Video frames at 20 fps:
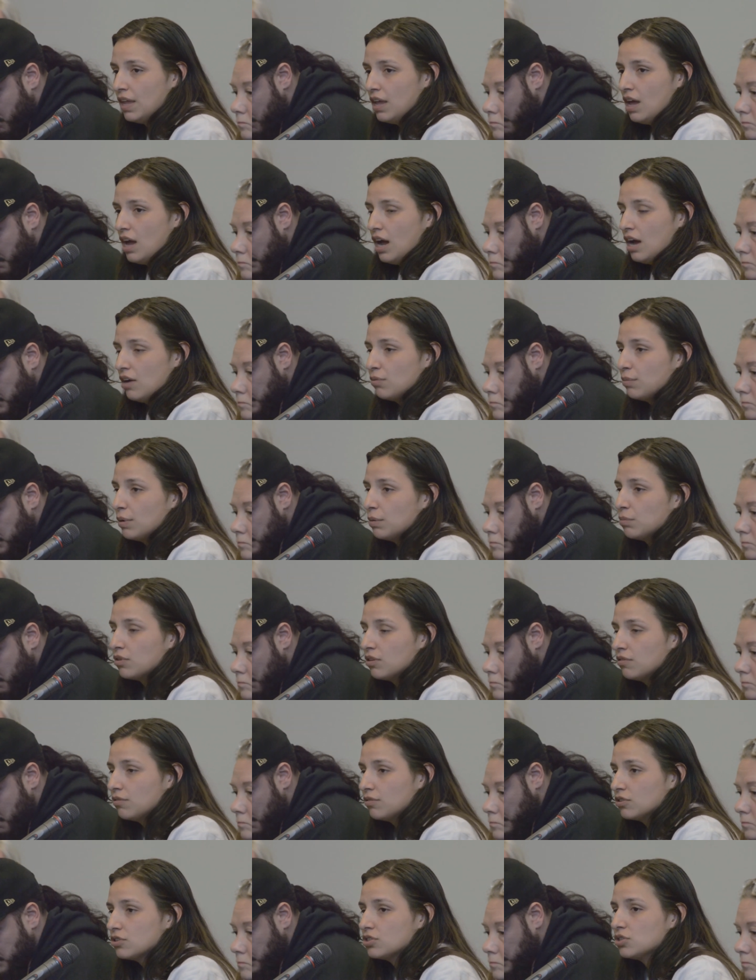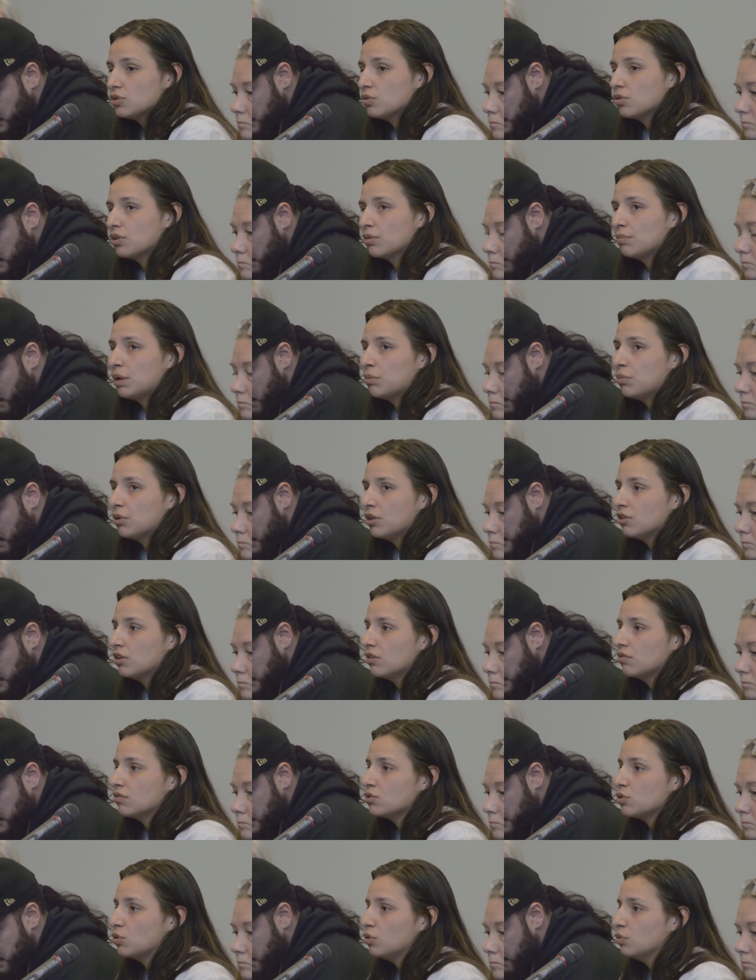I remember the first story my brother
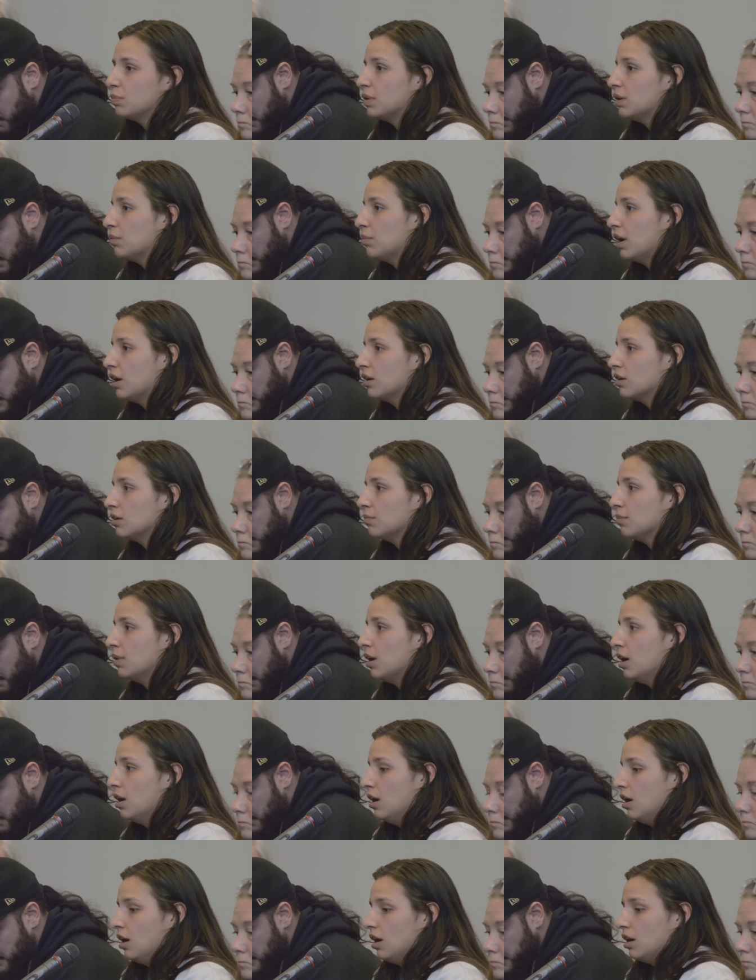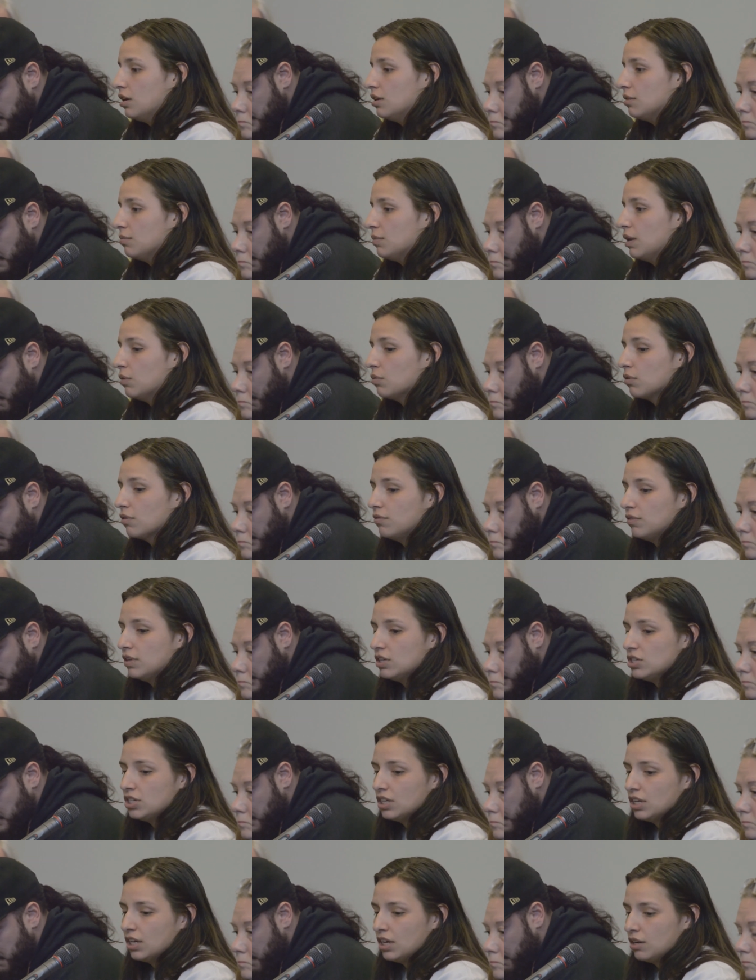ever told me about them. They were
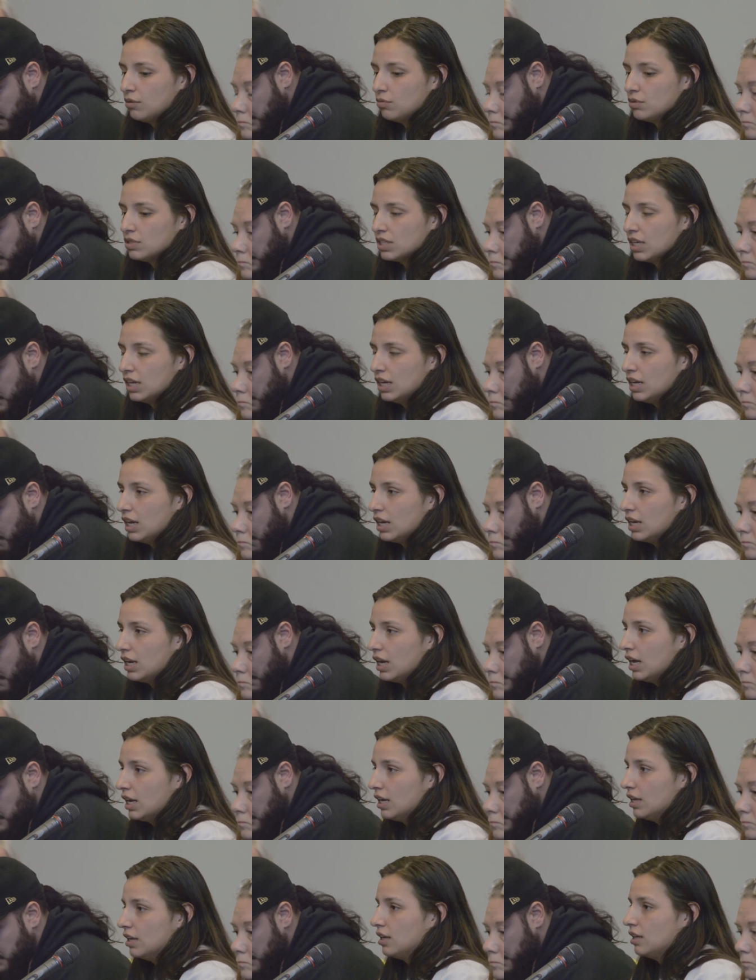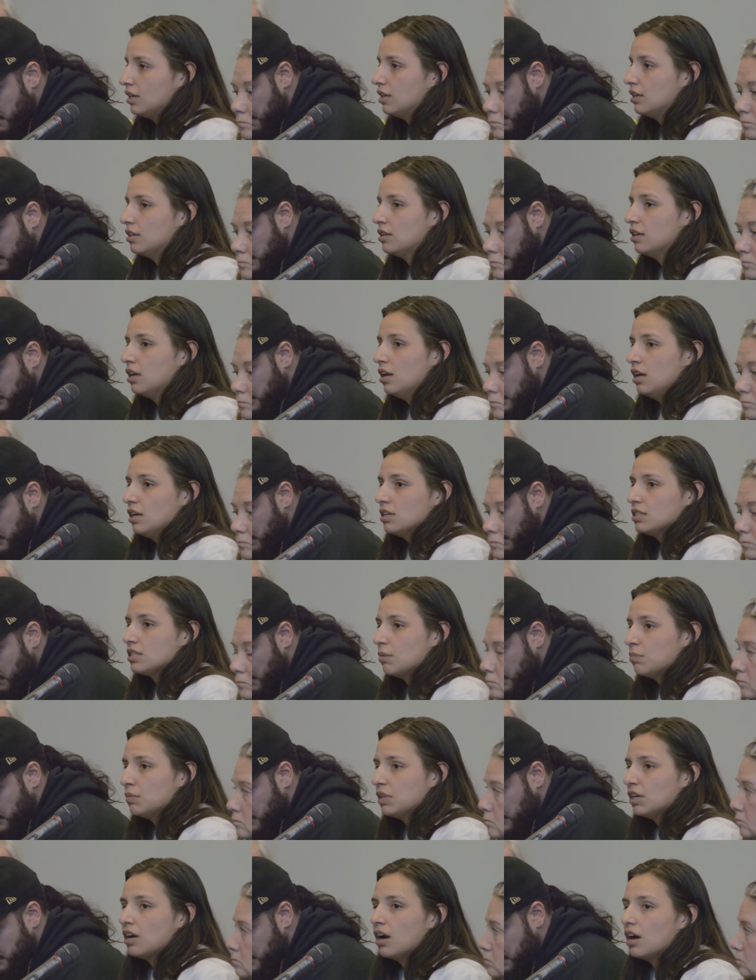fishing and it was late at night and
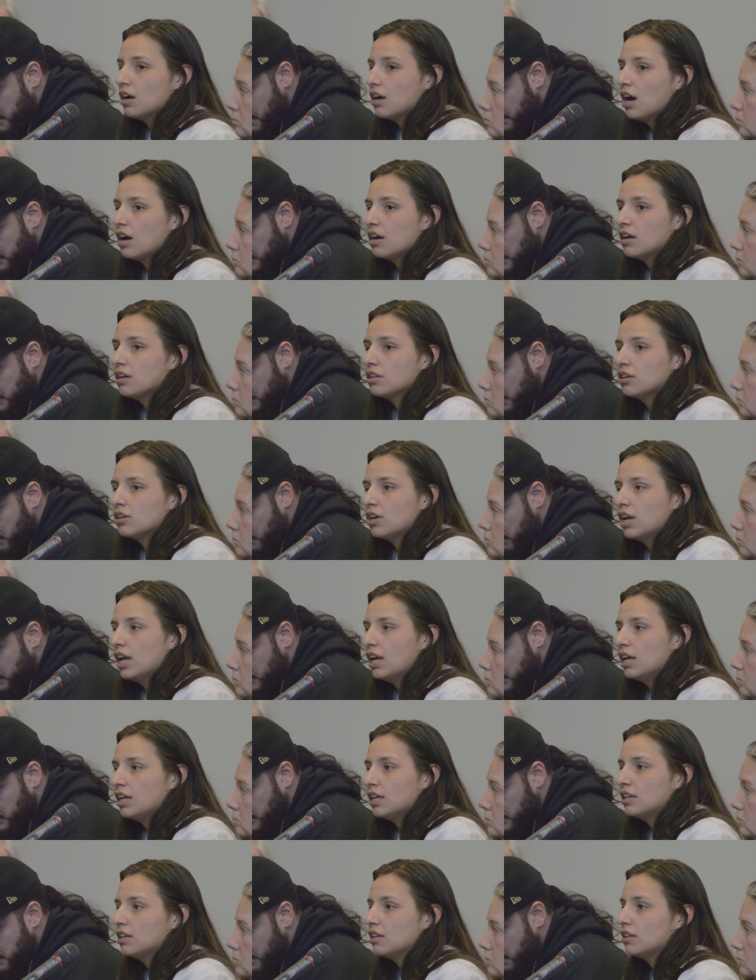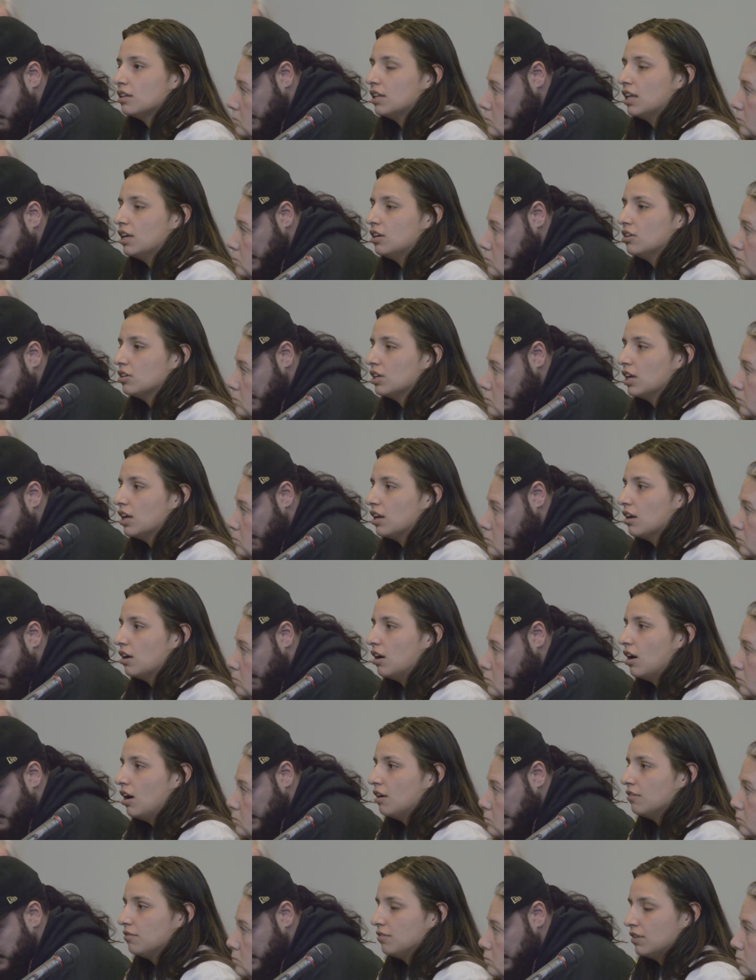something got caught on their net and they couldn't get it
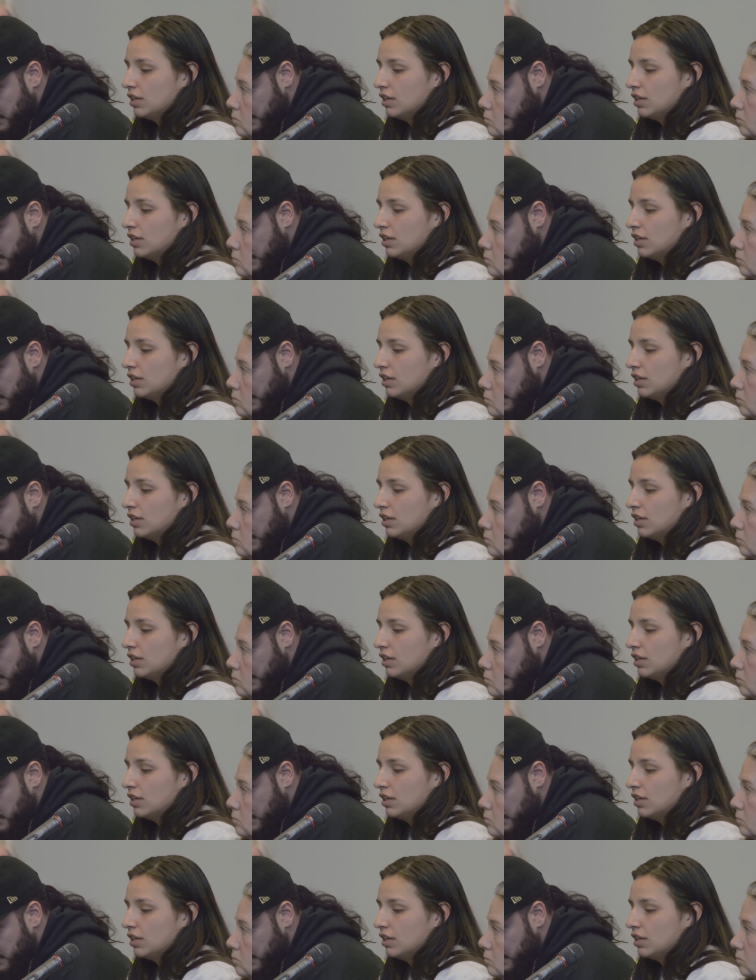off.